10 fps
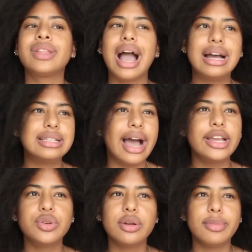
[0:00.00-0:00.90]
I
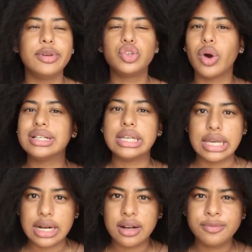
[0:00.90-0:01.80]
do it maybe twice a
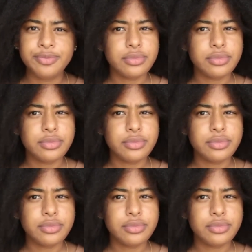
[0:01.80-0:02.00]
year.